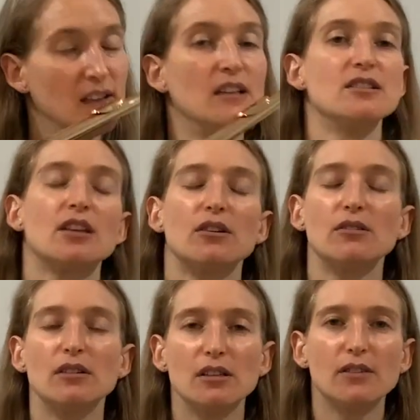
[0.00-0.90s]
so
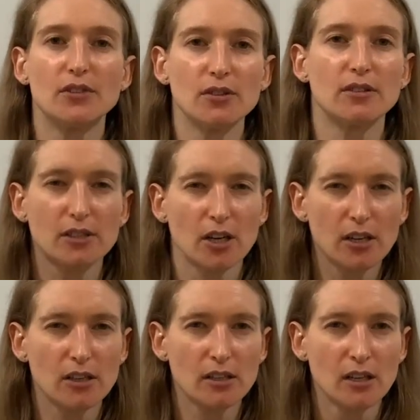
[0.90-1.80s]
if you
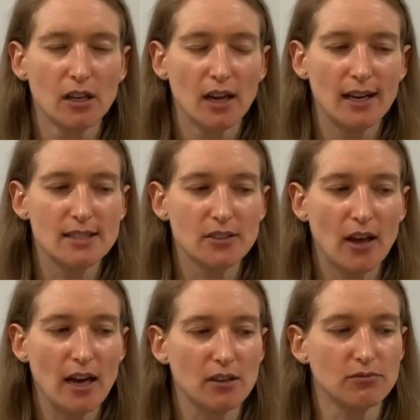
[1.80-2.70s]
heard, I still
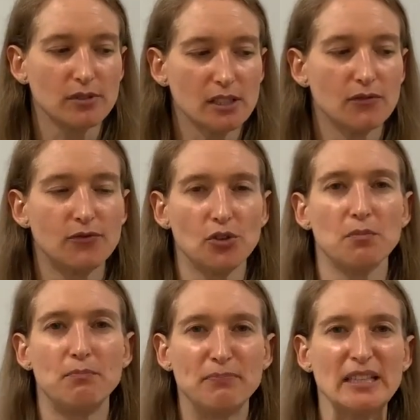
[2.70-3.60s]
had a really
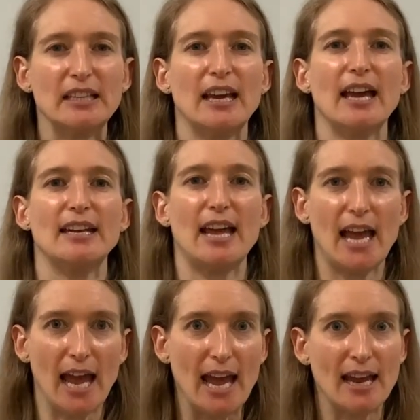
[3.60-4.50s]
full B and
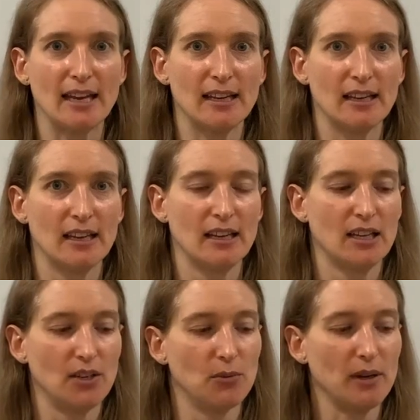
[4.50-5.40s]
A.
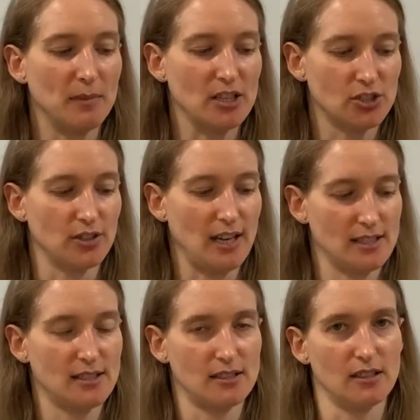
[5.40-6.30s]
You want to make sure that's
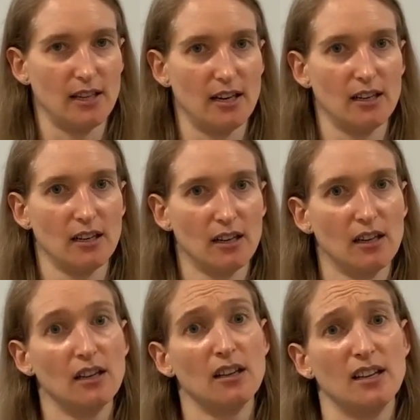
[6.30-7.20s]
still there.
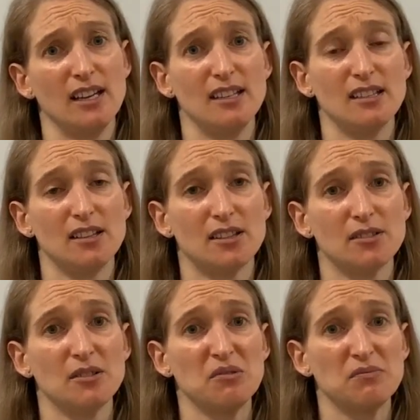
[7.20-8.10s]
And the
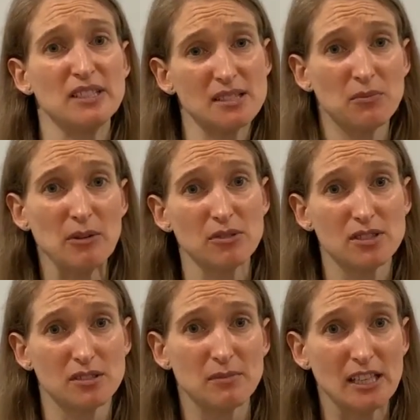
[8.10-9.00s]
reason why we're
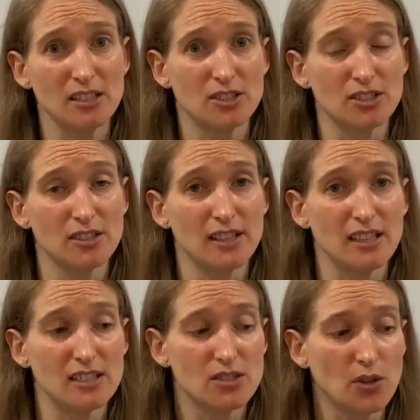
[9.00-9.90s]
still making sure that
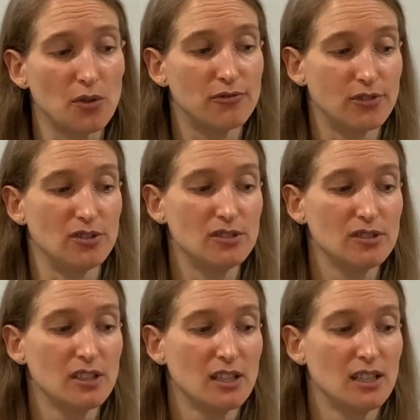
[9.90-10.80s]
it's so
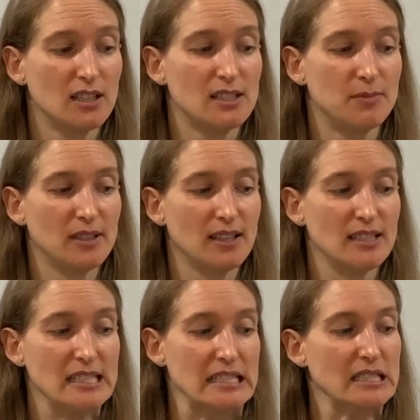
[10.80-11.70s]
full is
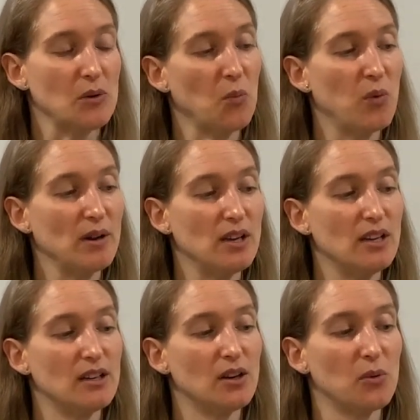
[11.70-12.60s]
because
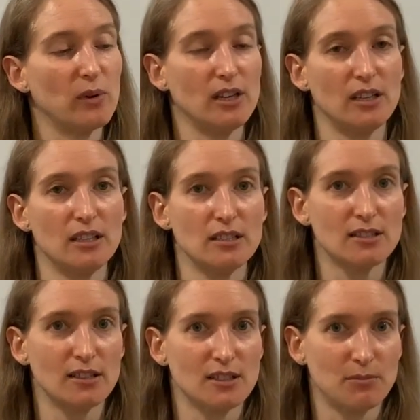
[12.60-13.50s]
when we
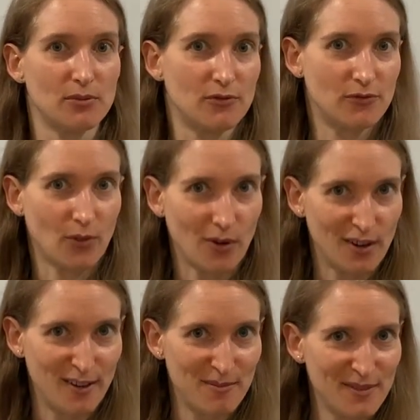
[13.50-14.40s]
start to
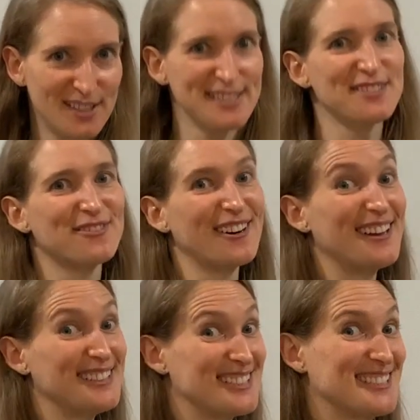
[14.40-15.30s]
perform this for
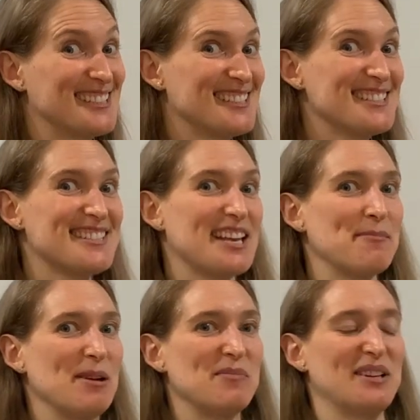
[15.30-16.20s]
auditions that
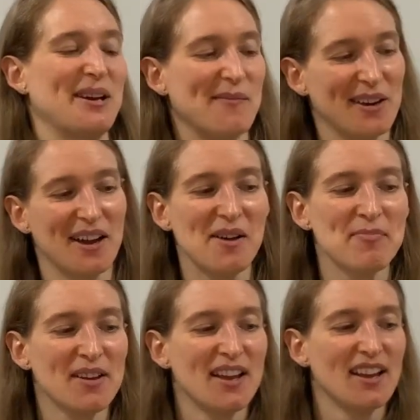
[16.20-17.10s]
might be coming
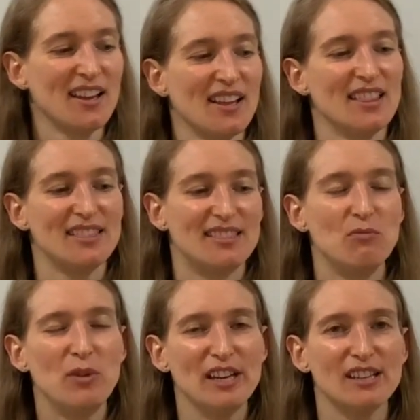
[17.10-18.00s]
up,
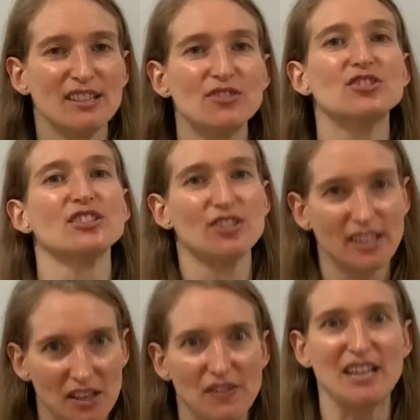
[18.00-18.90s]
we usually try to
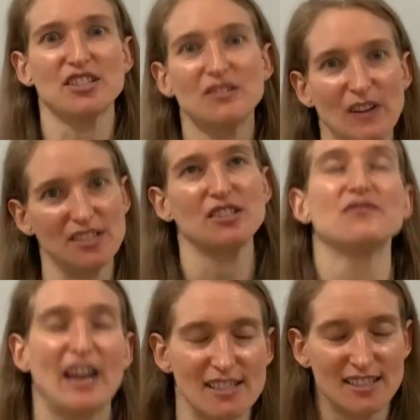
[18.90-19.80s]
get faster and faster and
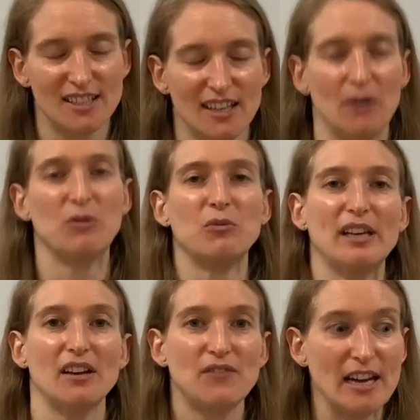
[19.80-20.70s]
faster, and when we get
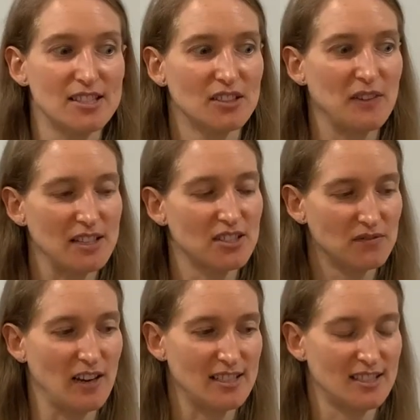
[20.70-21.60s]
it faster and faster and
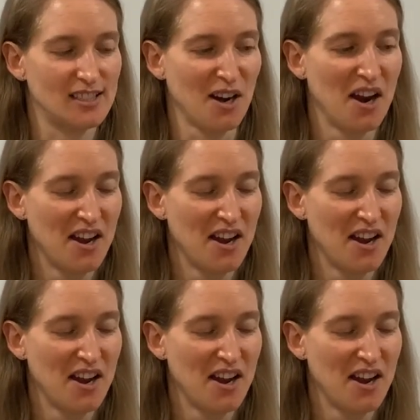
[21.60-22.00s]
faster,